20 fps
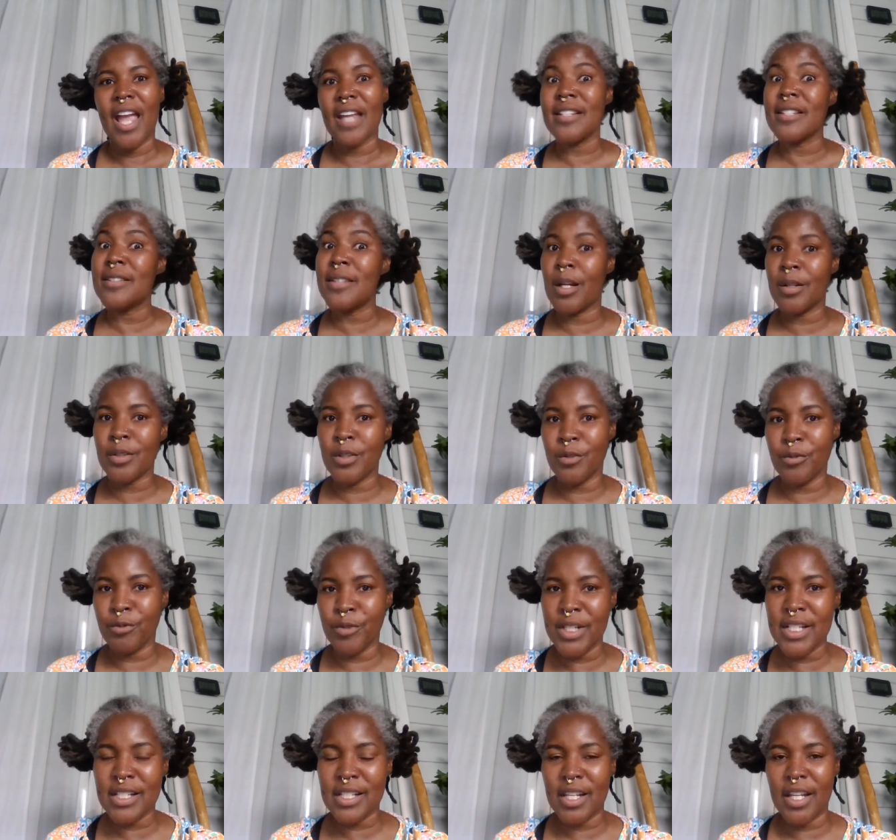and
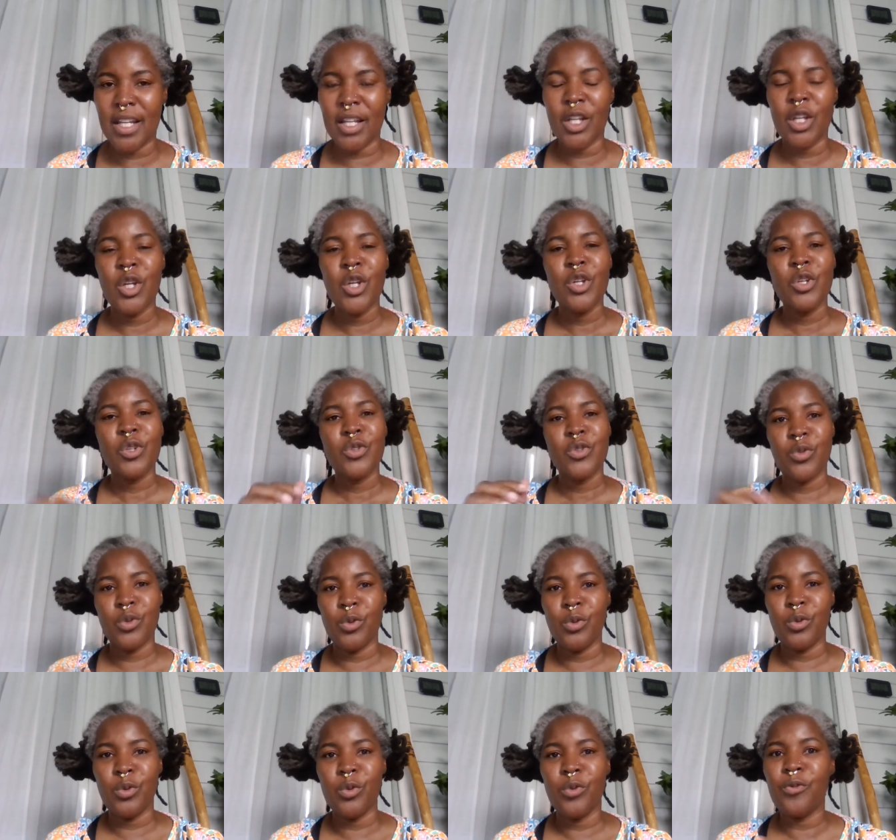deductive reasoning
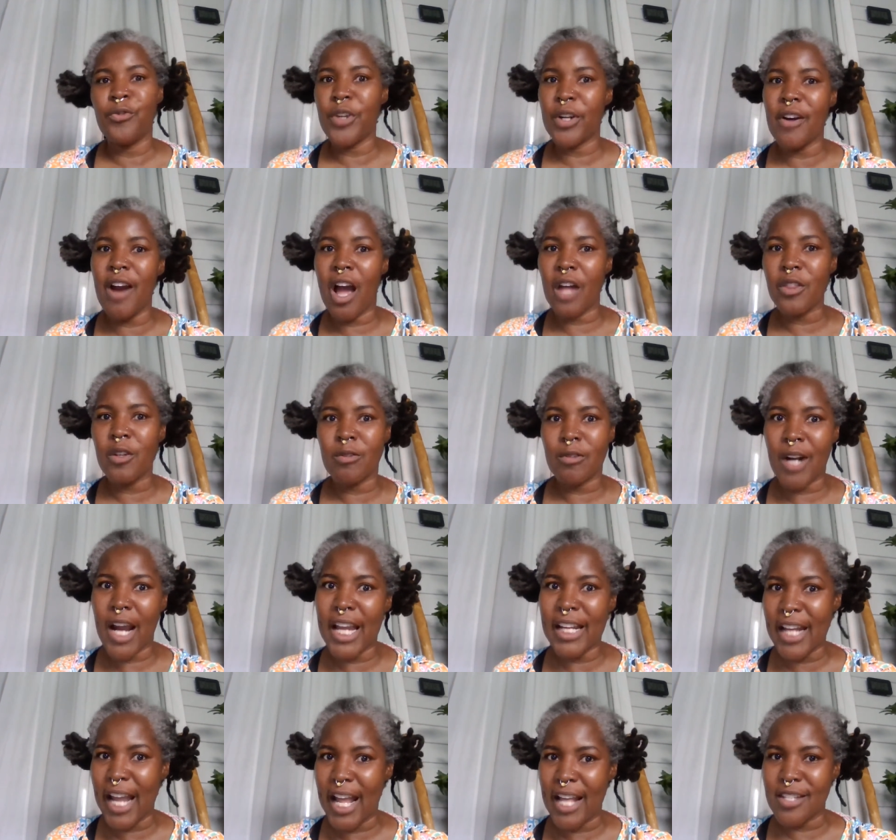to figure out the
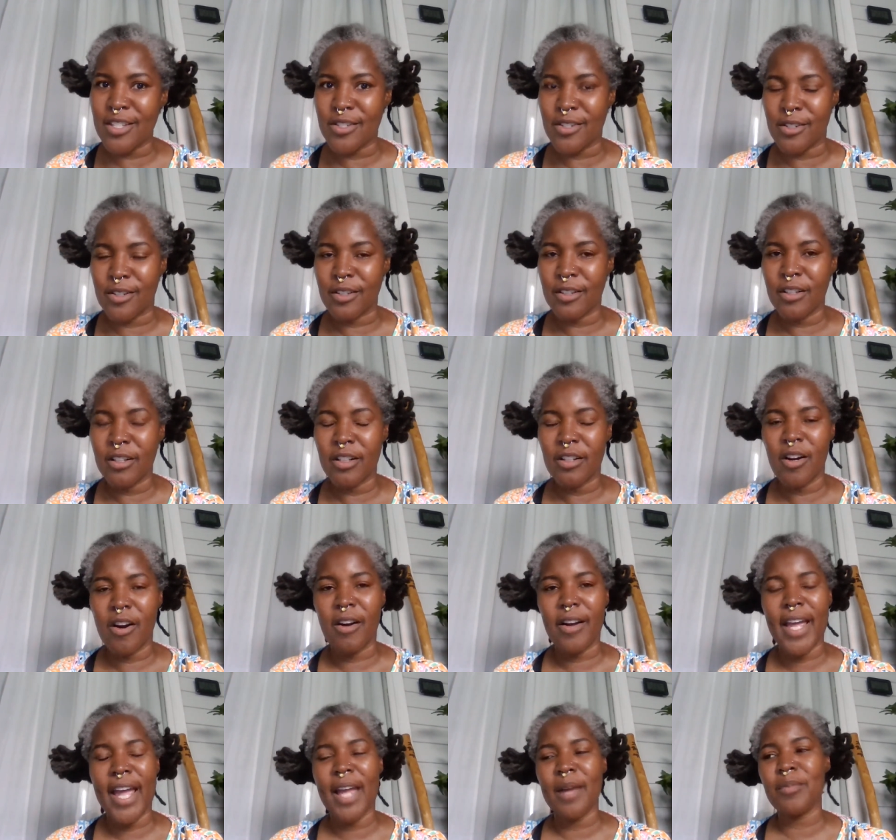right answer.
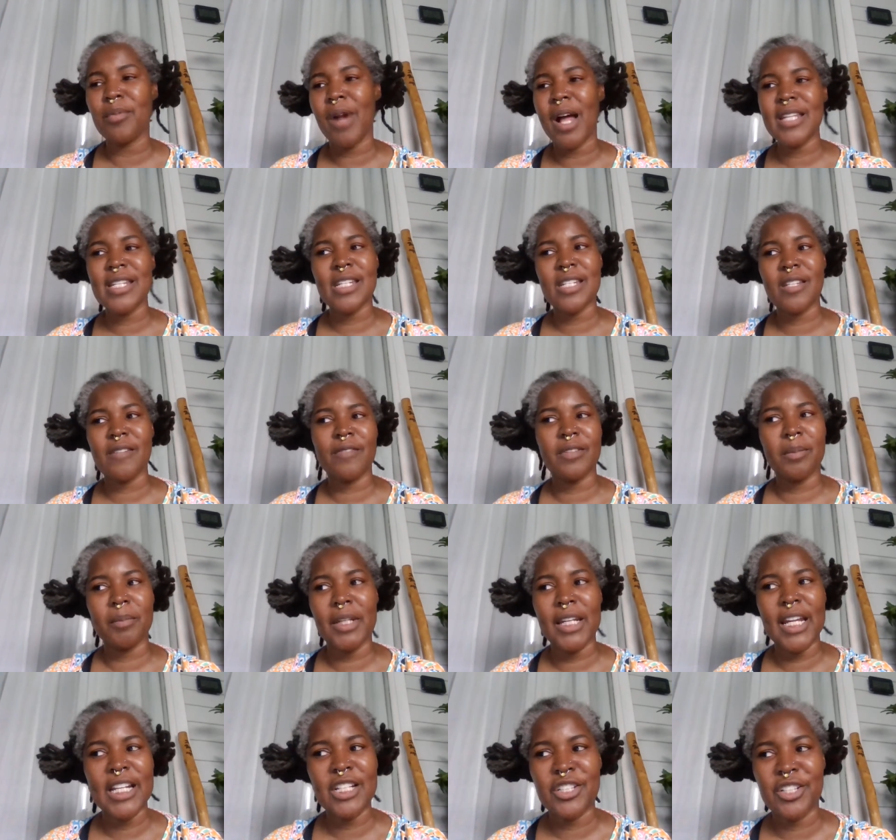Okay, process of
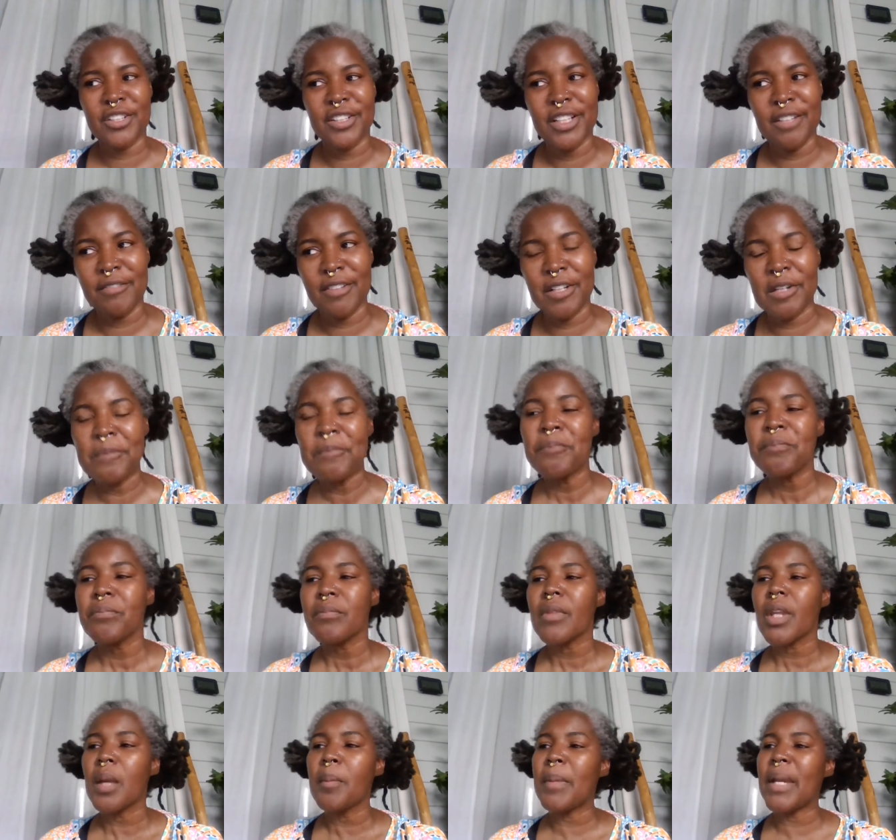elimination even.
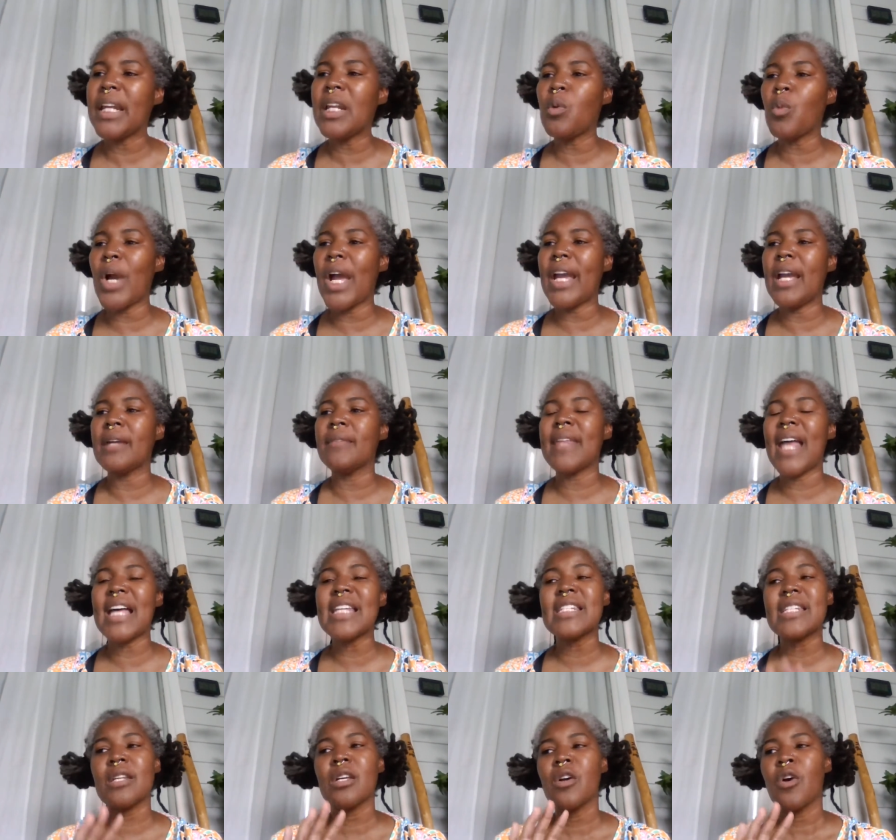But anyway,
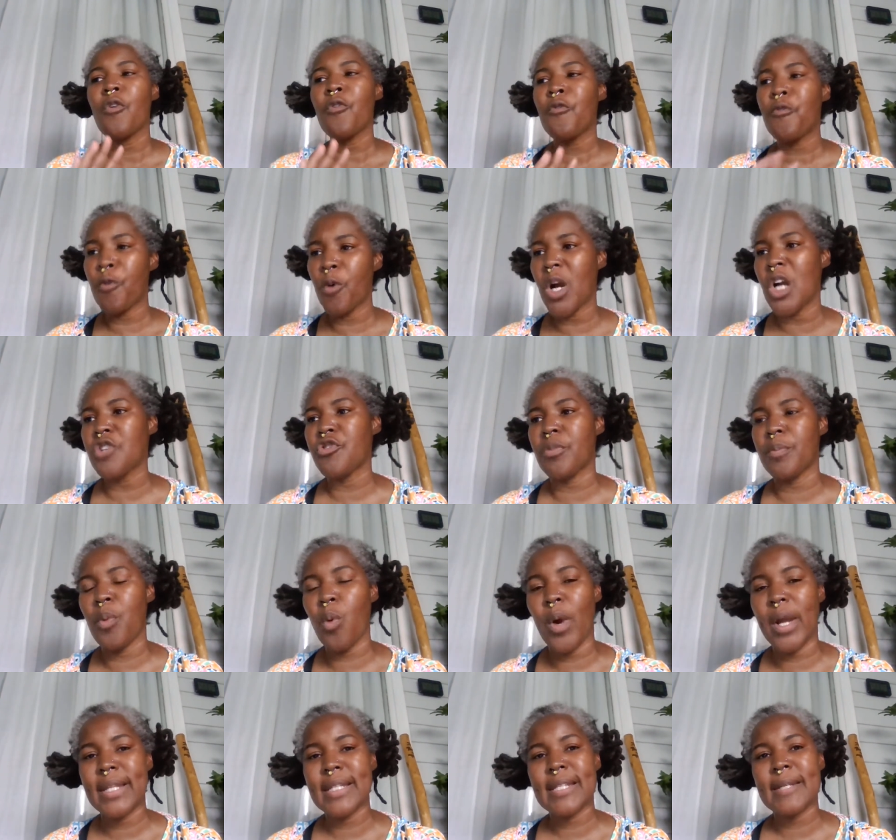that's 400
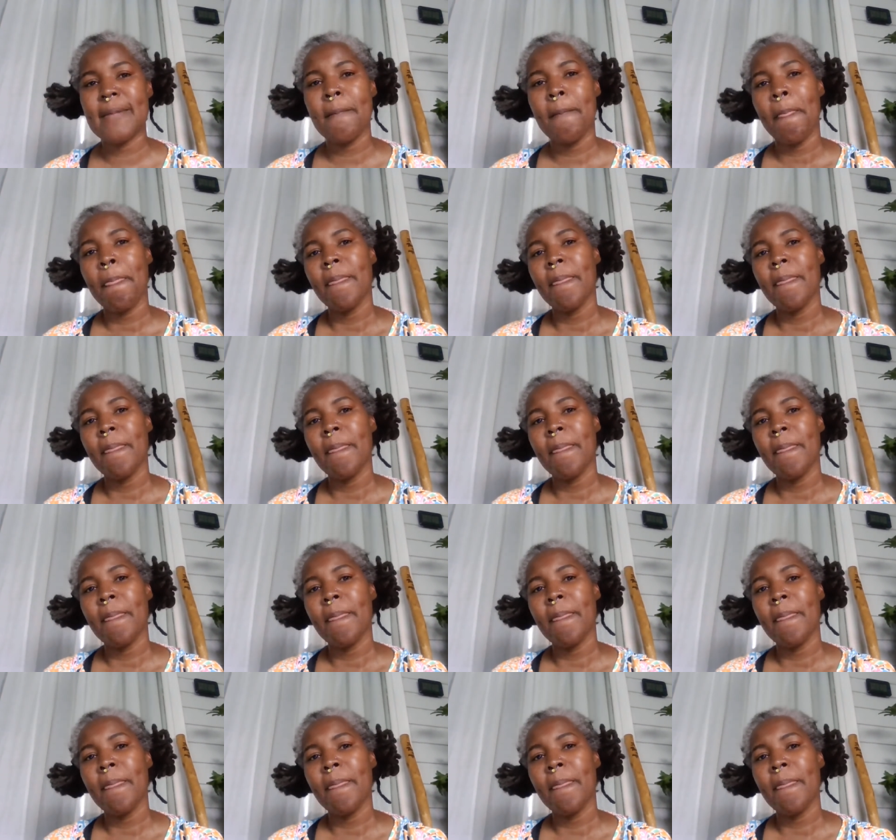points.